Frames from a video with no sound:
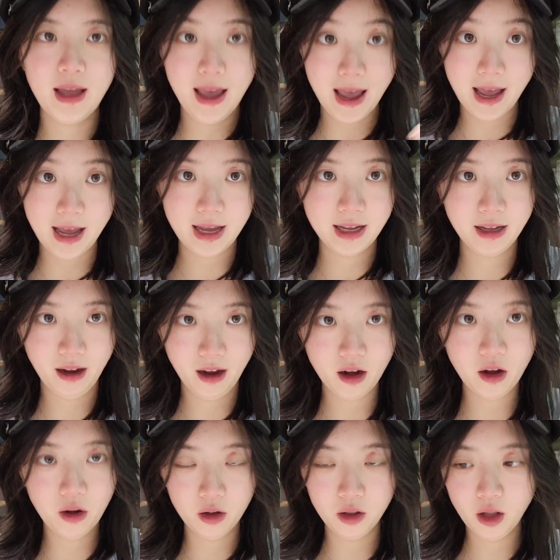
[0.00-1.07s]
A
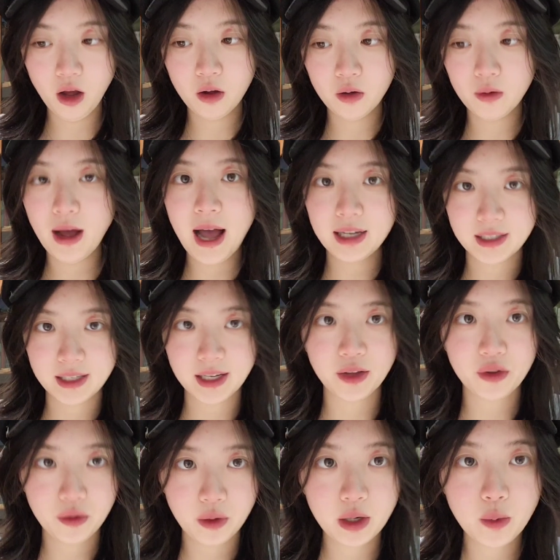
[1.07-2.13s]
all along, asking
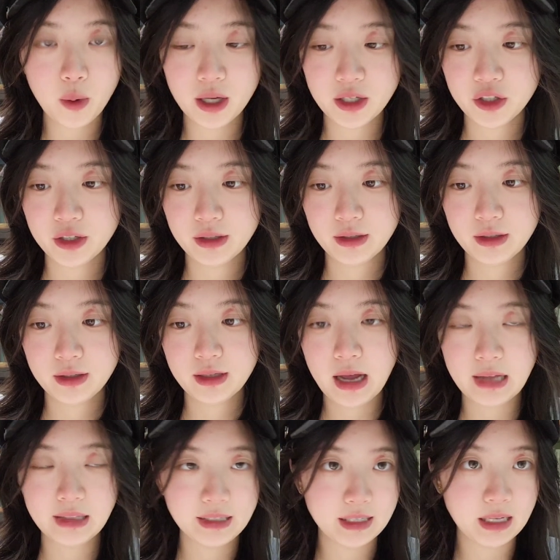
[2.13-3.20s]
3 questions
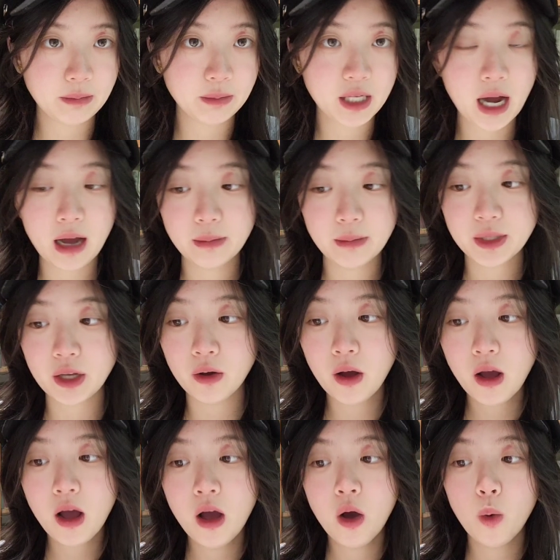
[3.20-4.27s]
at the same time. So
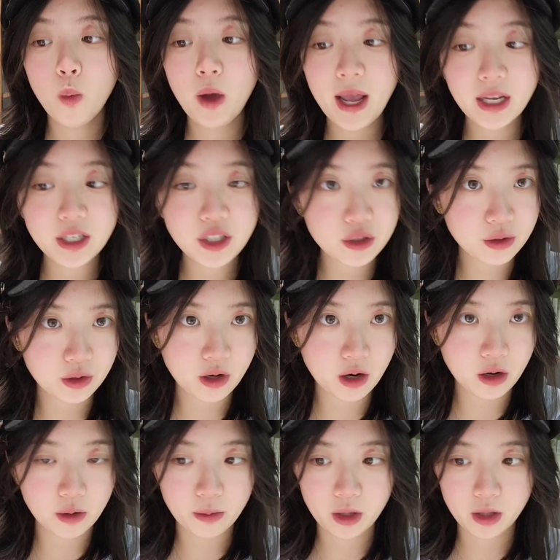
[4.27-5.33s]
what age is your
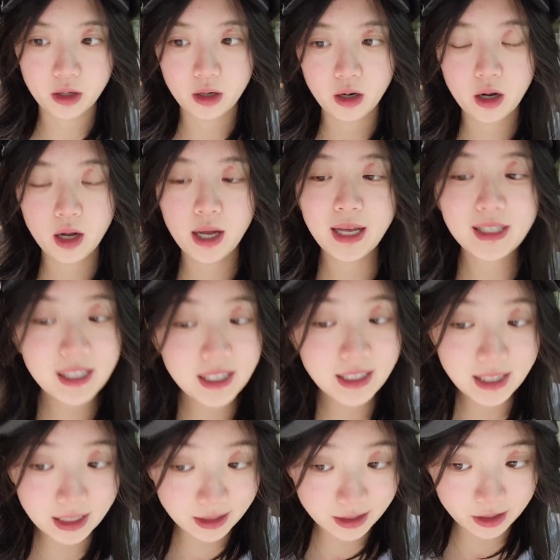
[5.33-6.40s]
younger brother? Is he
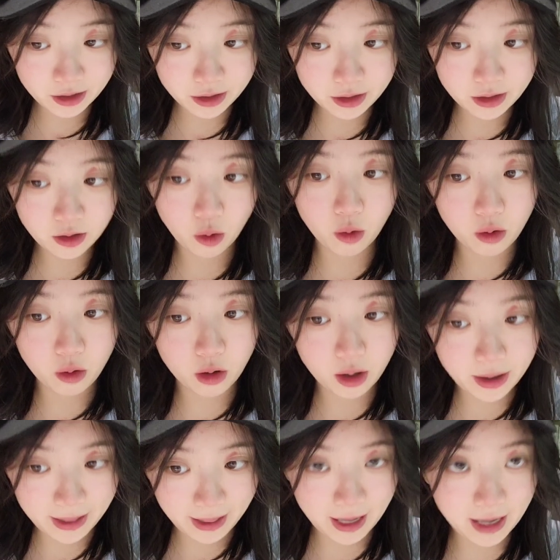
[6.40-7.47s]
6 years or
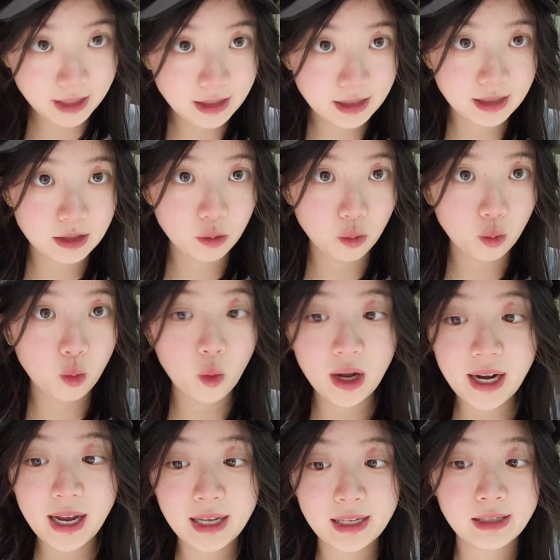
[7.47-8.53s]
less?
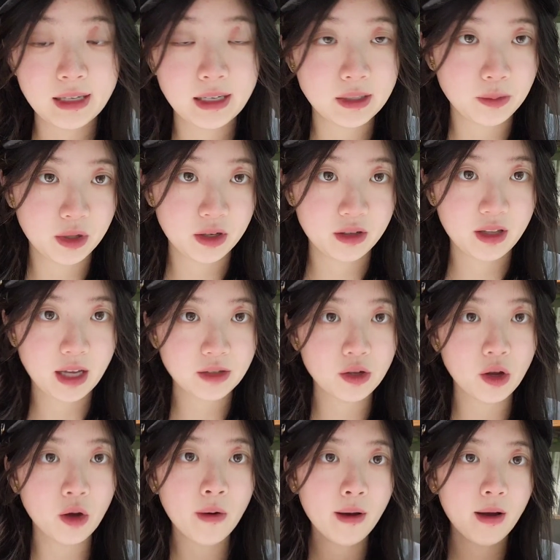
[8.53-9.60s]
When is his birthday?
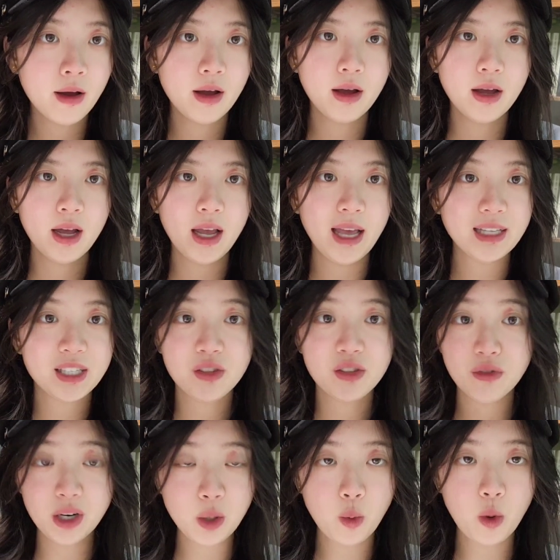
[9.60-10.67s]
So it's
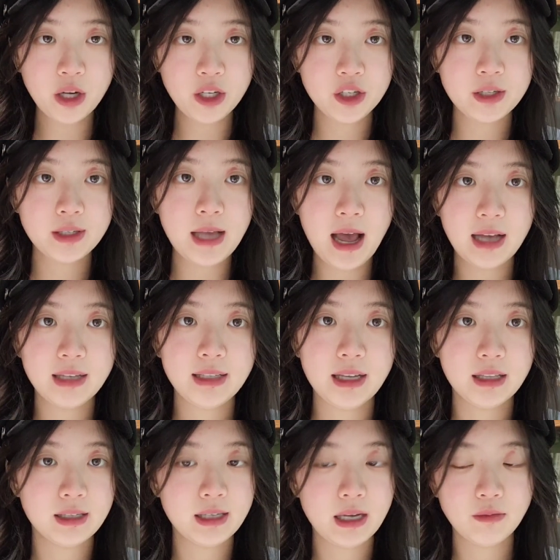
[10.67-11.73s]
3 questions asked
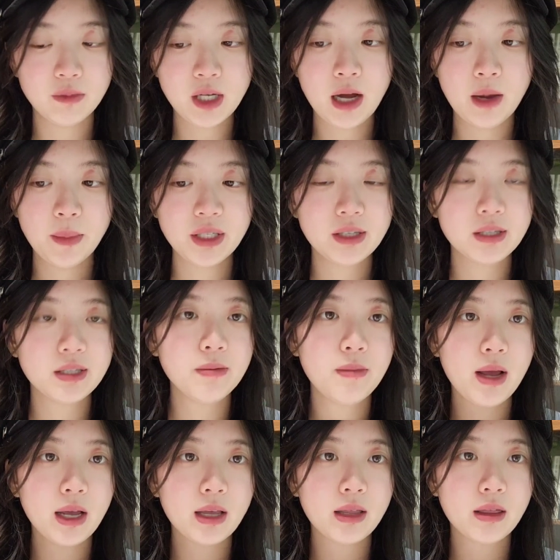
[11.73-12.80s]
at the same time. It doesn't
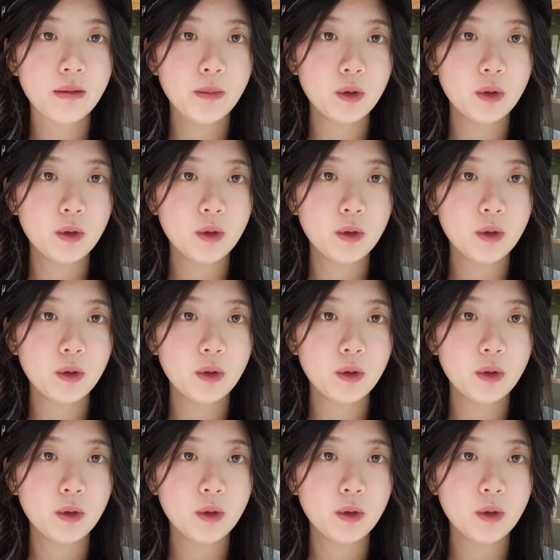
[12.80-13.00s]
make the